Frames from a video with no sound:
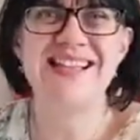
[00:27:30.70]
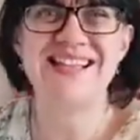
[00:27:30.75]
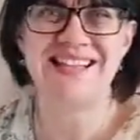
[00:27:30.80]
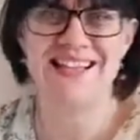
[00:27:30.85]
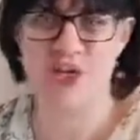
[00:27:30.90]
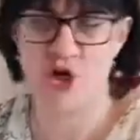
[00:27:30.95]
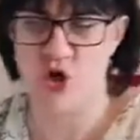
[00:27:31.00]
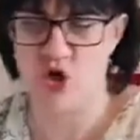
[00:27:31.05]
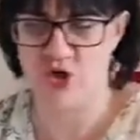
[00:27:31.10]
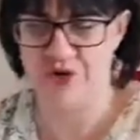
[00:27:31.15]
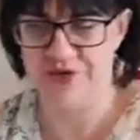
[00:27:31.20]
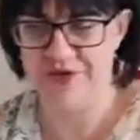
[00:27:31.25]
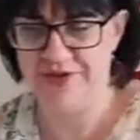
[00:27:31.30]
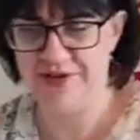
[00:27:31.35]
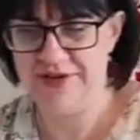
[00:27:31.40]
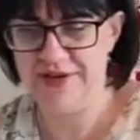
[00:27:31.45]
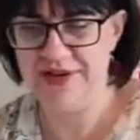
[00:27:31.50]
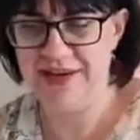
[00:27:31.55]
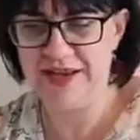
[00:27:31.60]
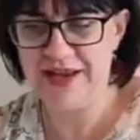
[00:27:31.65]
heating
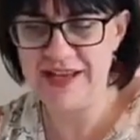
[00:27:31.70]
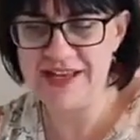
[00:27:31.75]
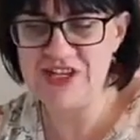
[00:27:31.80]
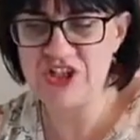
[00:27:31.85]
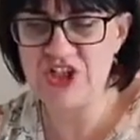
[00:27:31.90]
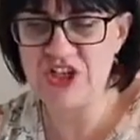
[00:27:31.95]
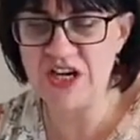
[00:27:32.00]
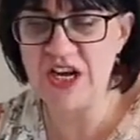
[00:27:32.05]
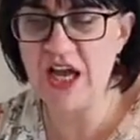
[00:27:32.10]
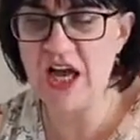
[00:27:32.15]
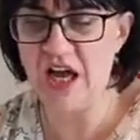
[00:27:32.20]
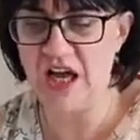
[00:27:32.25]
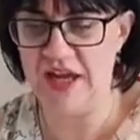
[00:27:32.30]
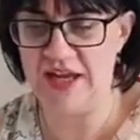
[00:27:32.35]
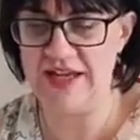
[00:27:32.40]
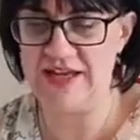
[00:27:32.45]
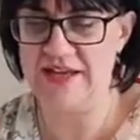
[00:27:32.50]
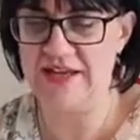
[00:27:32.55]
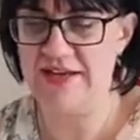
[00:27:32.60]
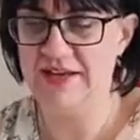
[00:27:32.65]
on in
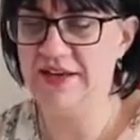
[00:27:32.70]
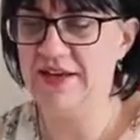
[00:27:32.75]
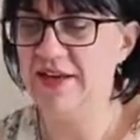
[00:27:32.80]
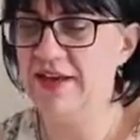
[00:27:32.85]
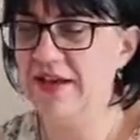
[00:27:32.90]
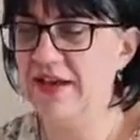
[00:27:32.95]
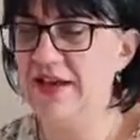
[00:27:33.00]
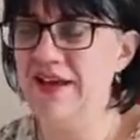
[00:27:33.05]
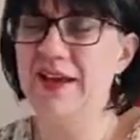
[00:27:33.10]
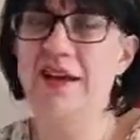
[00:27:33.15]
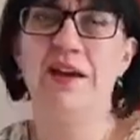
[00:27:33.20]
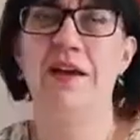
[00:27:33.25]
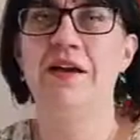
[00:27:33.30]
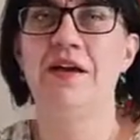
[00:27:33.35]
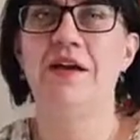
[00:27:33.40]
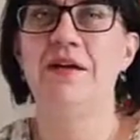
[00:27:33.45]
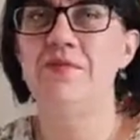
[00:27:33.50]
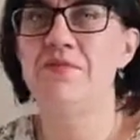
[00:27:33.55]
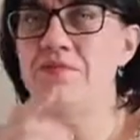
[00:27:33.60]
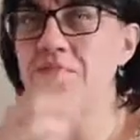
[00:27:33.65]
July. 45 minutes